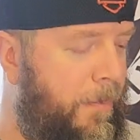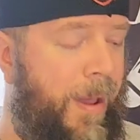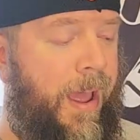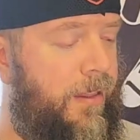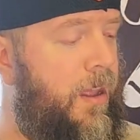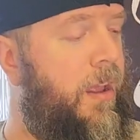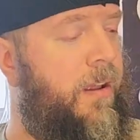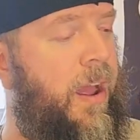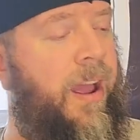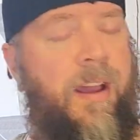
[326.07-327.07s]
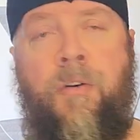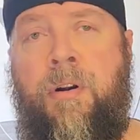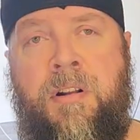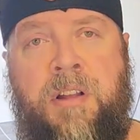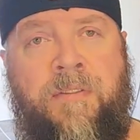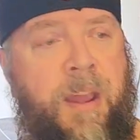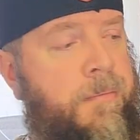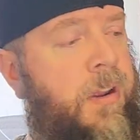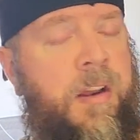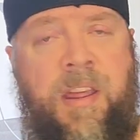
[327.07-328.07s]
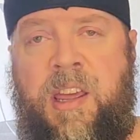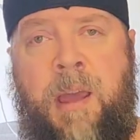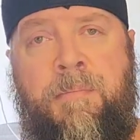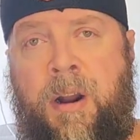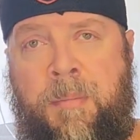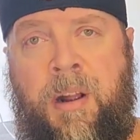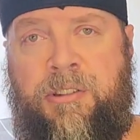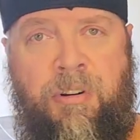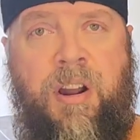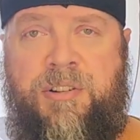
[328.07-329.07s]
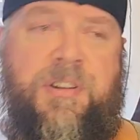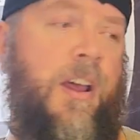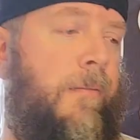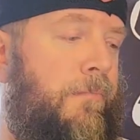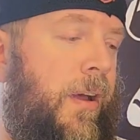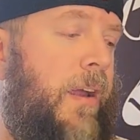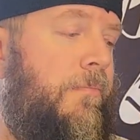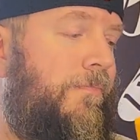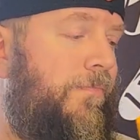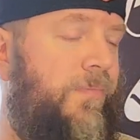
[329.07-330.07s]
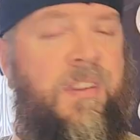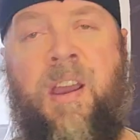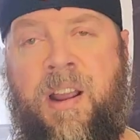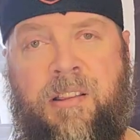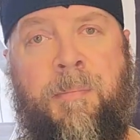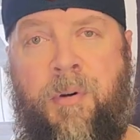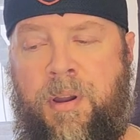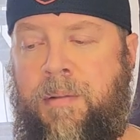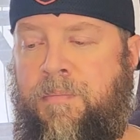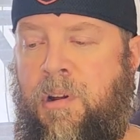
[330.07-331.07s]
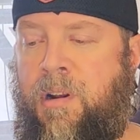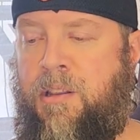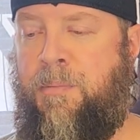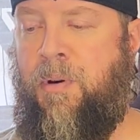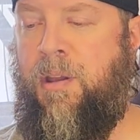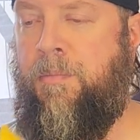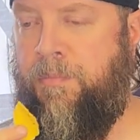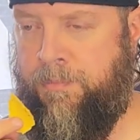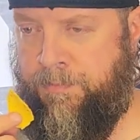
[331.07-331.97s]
the bag that I ordered this off Amazon, they came pretty much crushed up, but you get the point. You'll get the point.